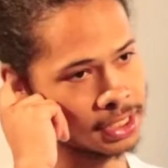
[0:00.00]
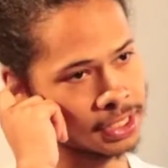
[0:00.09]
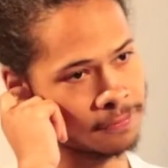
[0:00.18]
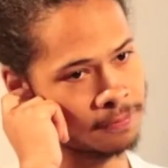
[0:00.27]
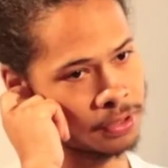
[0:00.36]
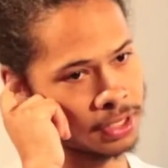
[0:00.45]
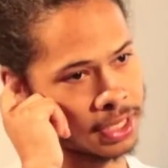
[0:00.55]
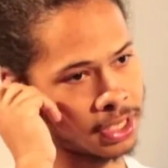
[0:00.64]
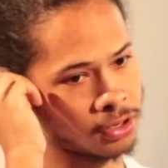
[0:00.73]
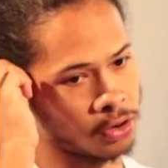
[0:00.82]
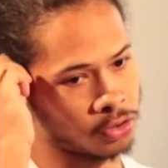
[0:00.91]
they've put like
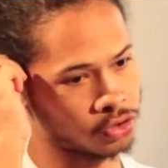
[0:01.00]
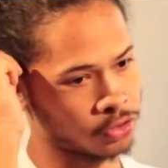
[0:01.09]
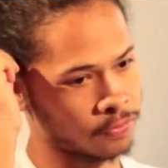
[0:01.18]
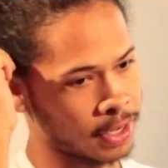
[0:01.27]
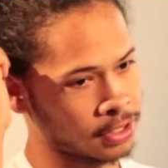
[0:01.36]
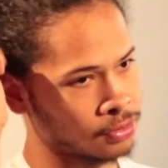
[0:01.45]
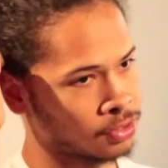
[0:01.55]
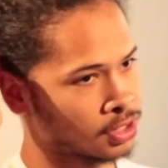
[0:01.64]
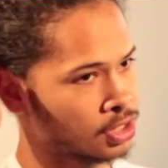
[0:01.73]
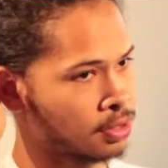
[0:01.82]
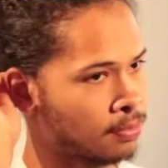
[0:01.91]
cultural values
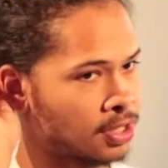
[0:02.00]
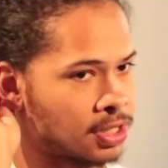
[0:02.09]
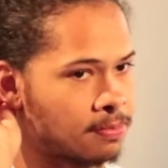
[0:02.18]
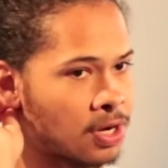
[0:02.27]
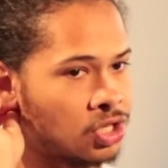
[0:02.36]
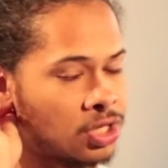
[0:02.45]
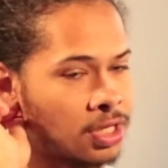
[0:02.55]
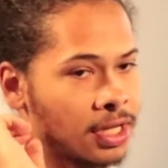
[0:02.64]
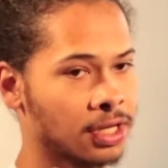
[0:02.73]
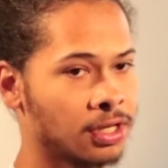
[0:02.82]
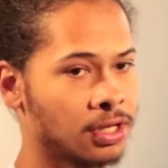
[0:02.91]
into me, especially
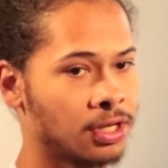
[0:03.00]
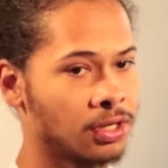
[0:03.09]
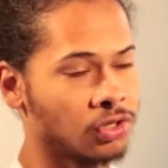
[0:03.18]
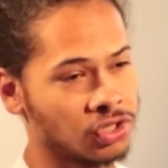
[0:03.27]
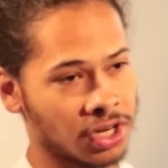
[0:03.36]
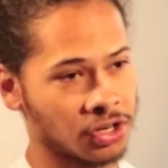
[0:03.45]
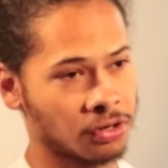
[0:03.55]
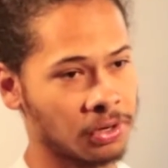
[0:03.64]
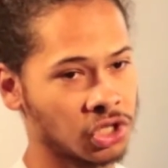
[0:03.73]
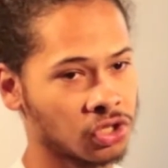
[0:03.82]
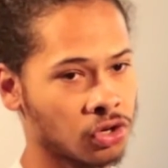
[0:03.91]
like
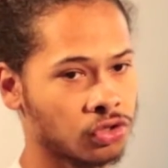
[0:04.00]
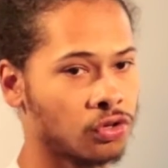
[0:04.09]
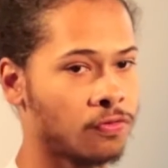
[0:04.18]
gender-based cultural